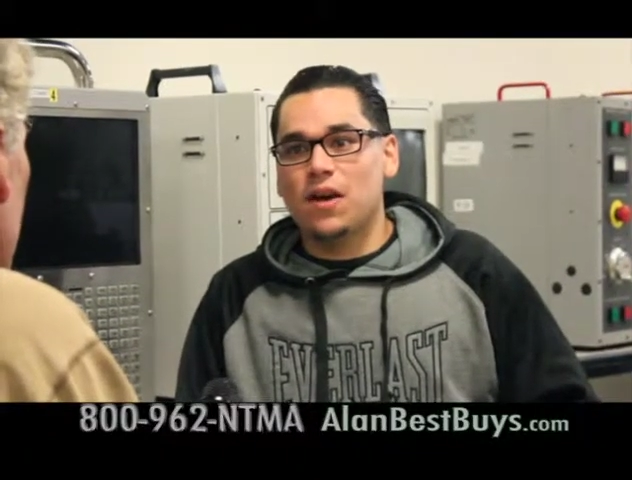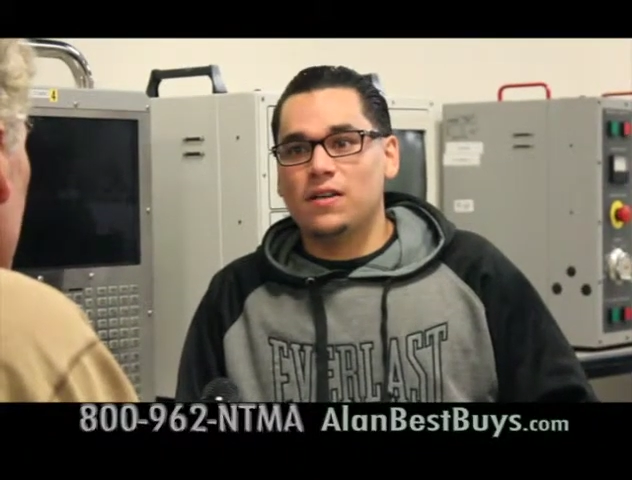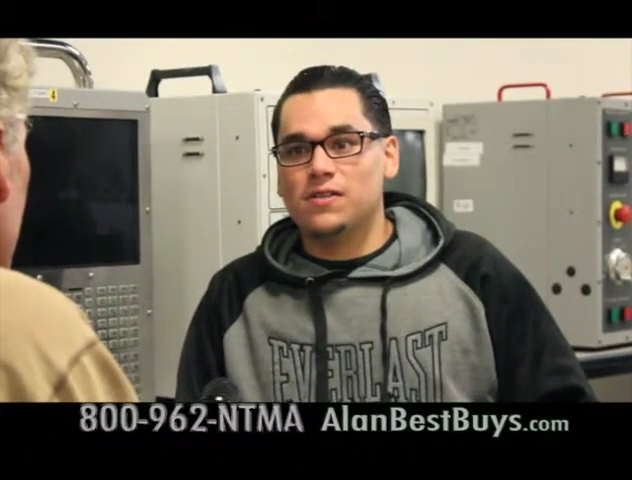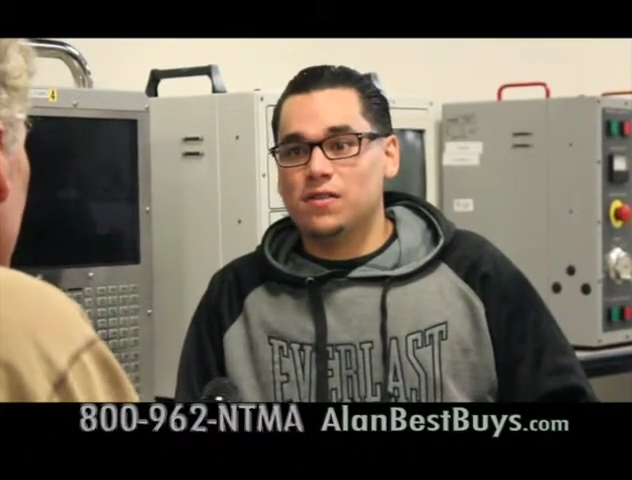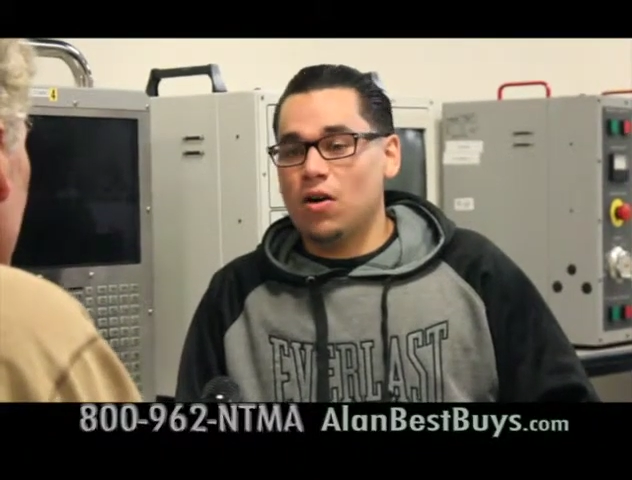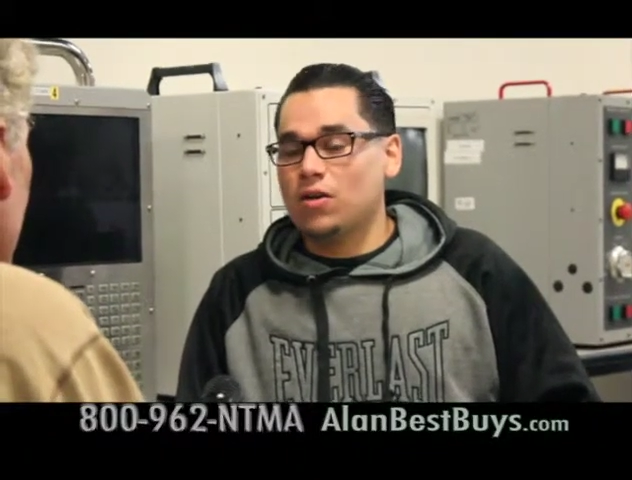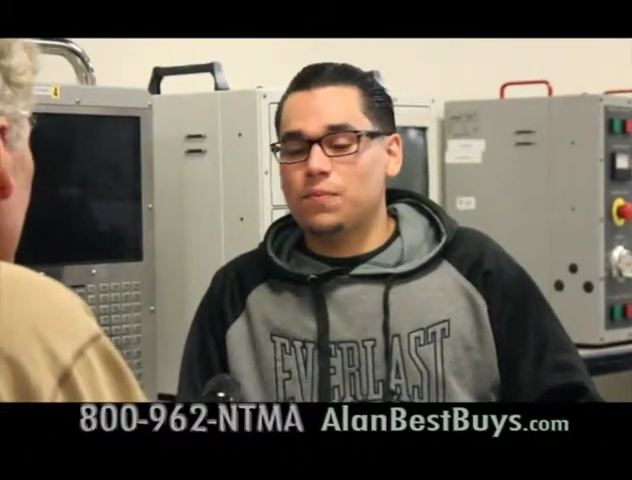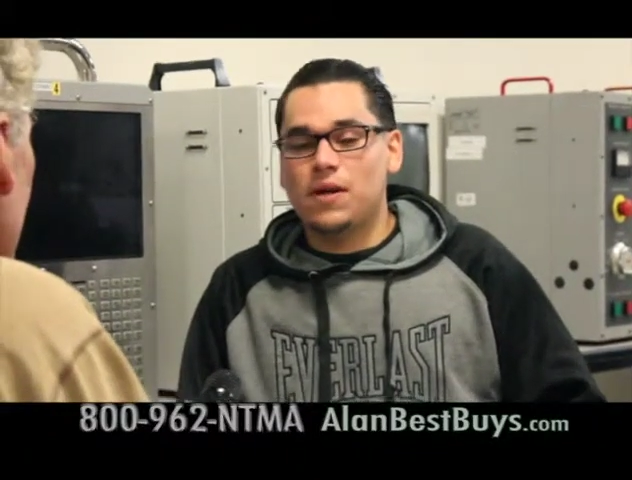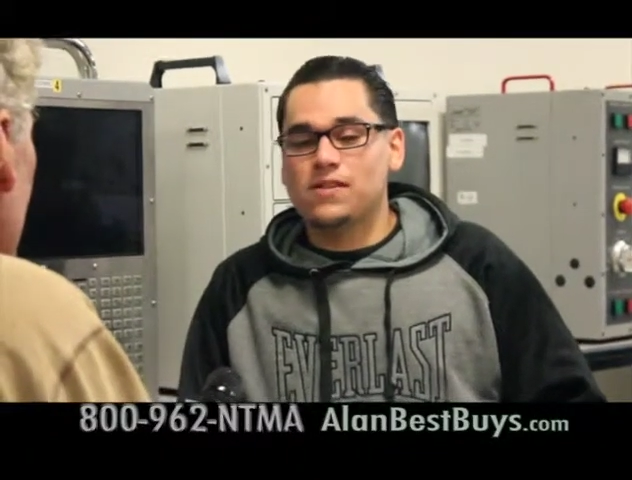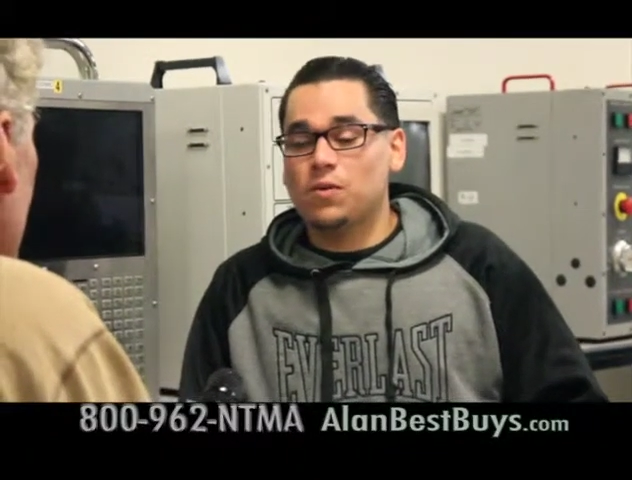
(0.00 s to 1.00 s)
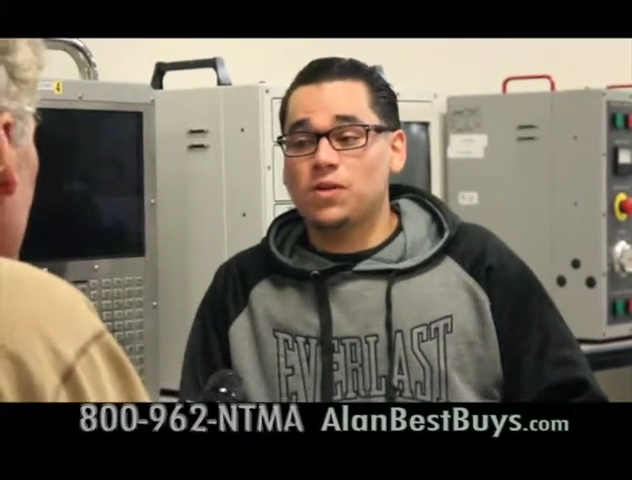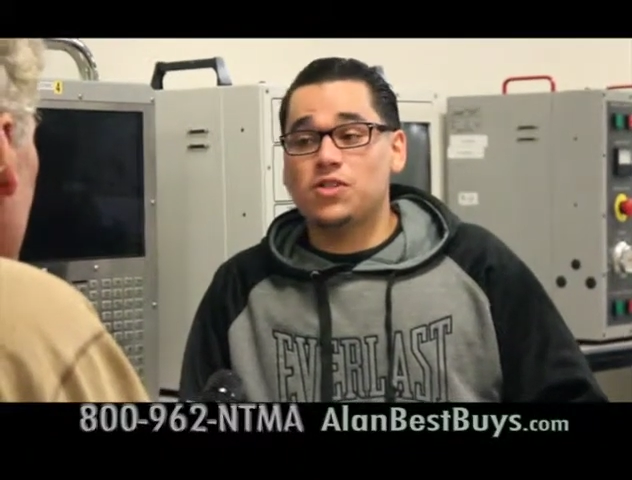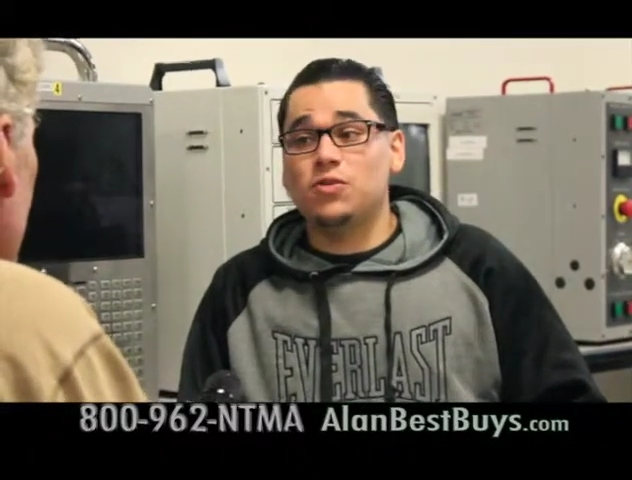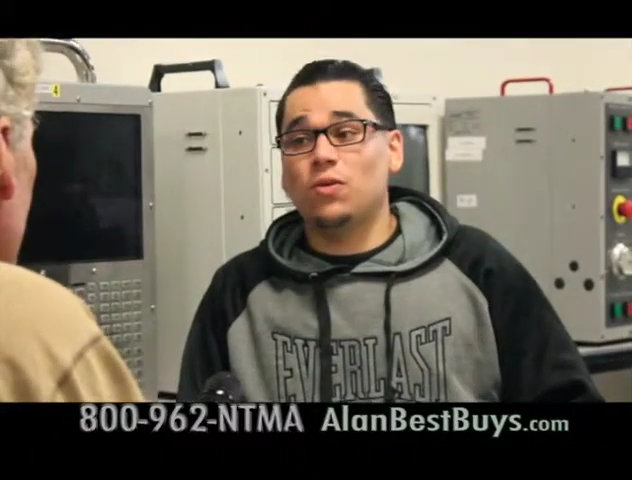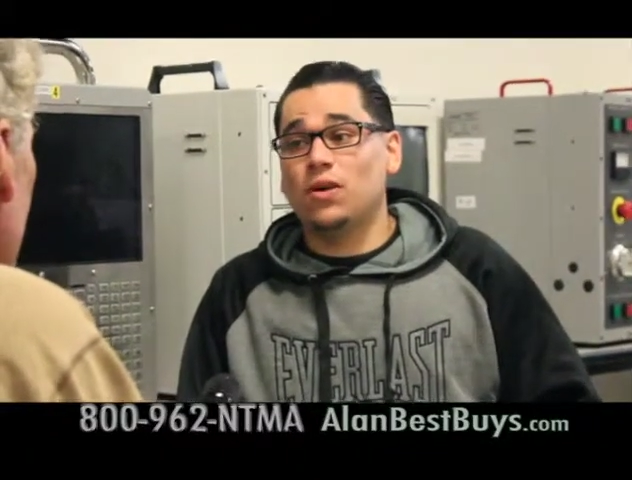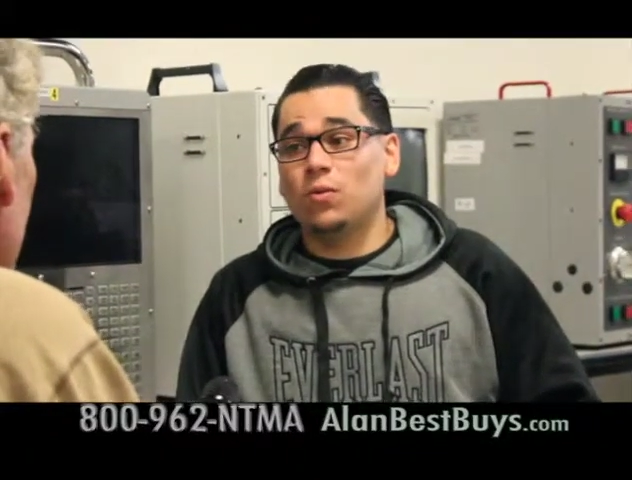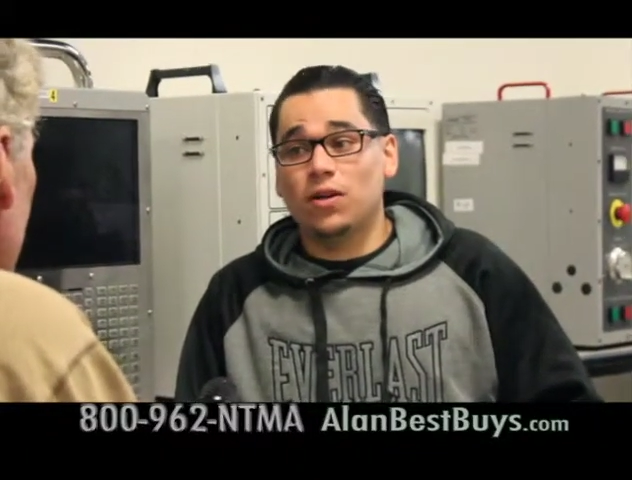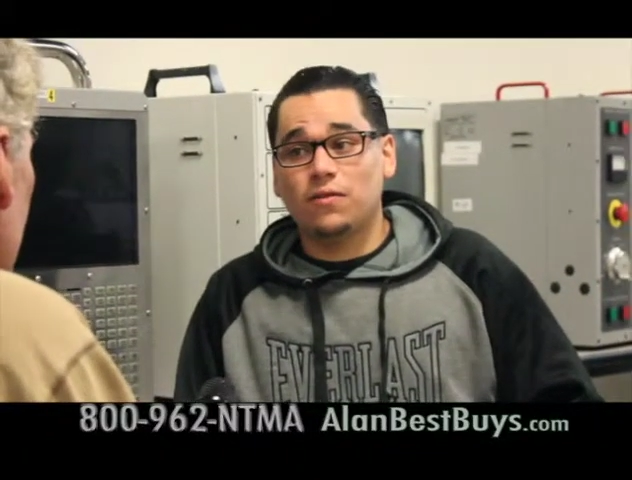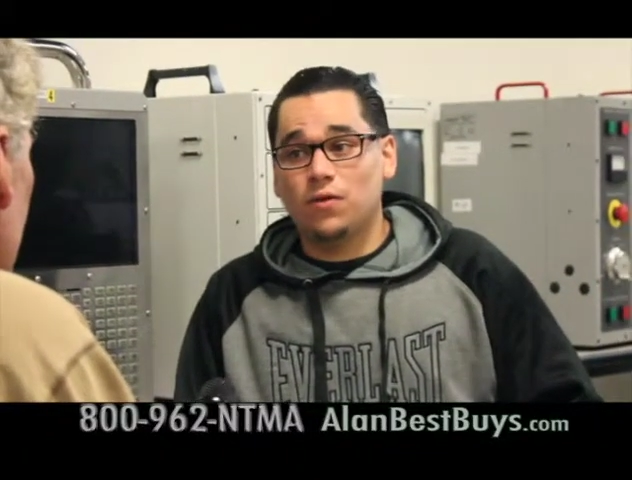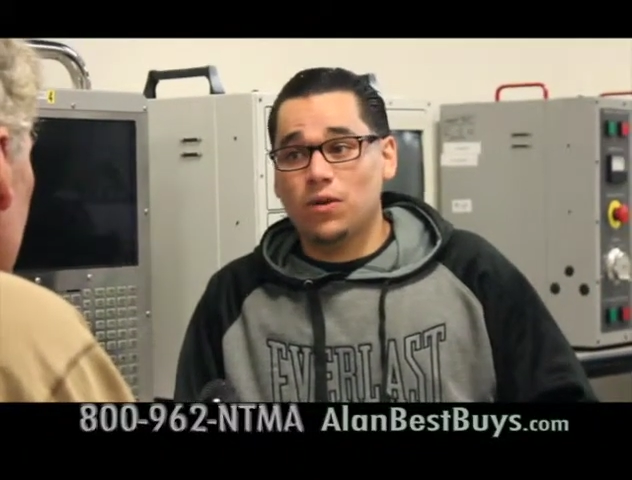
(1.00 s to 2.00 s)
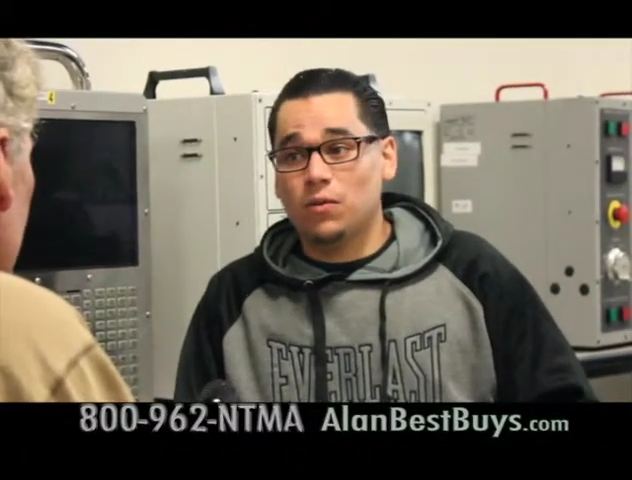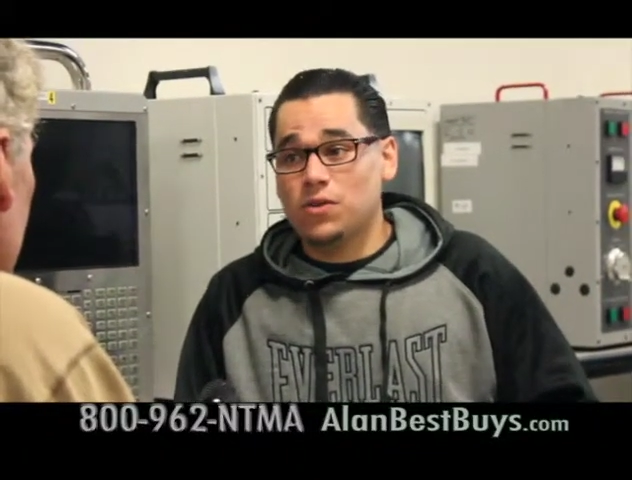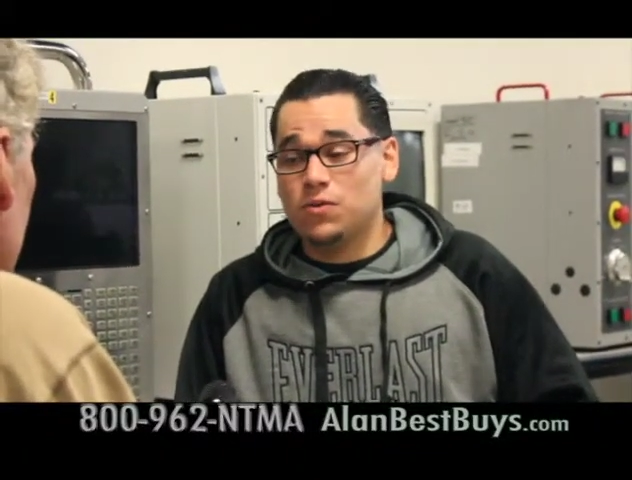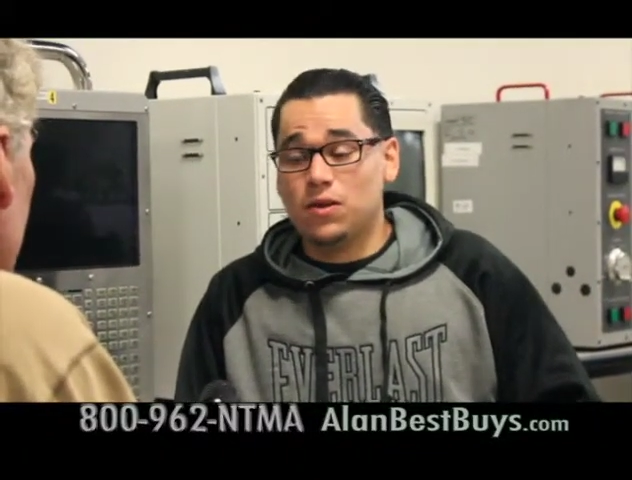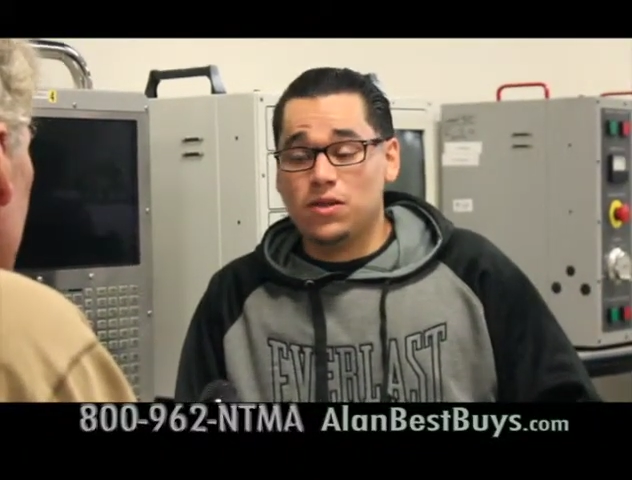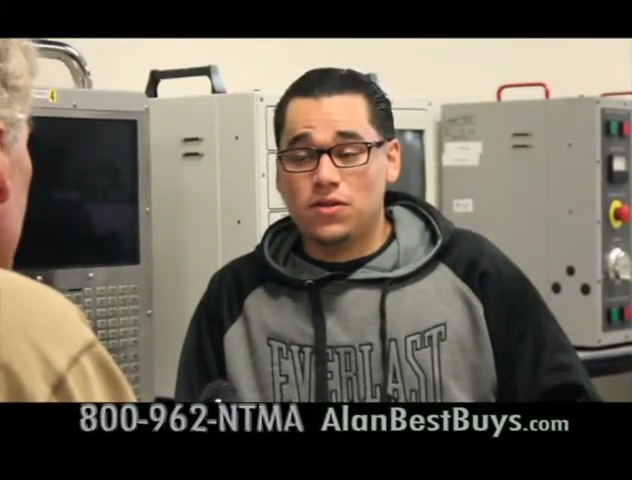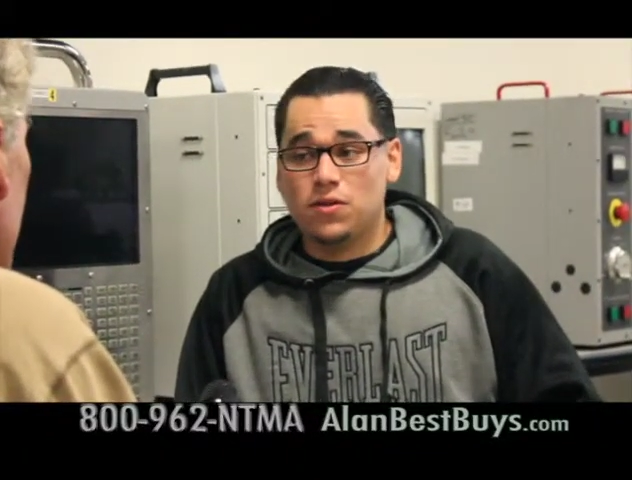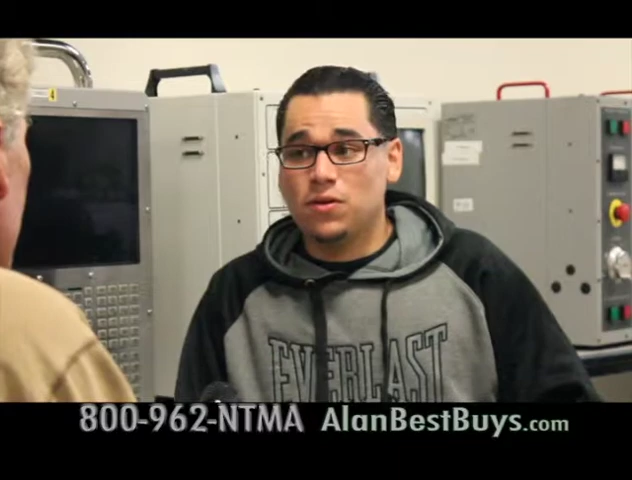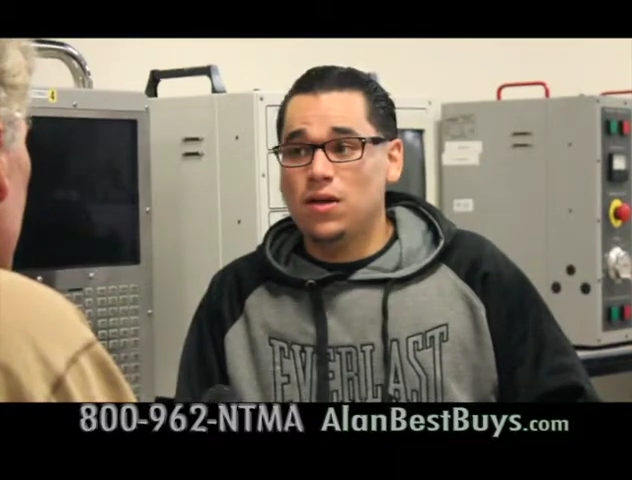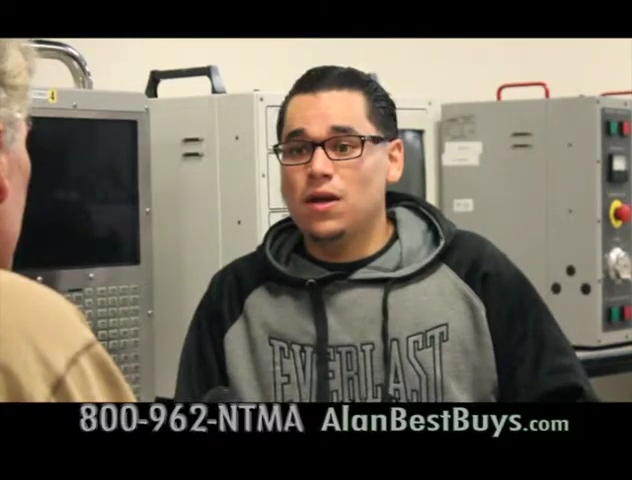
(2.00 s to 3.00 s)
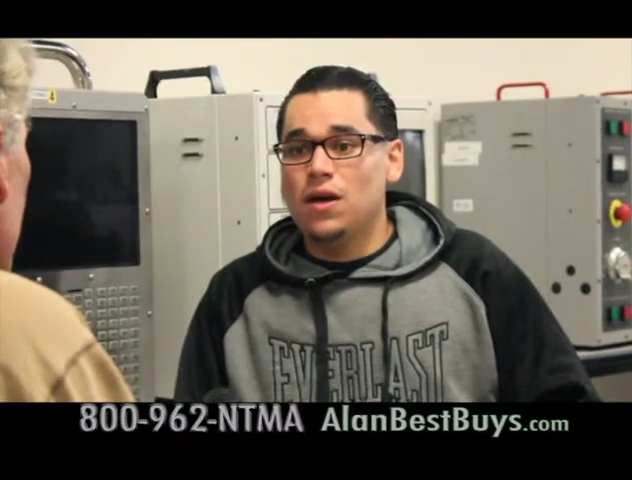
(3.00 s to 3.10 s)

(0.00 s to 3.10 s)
It's all depends on what you want to work for and what you want to do.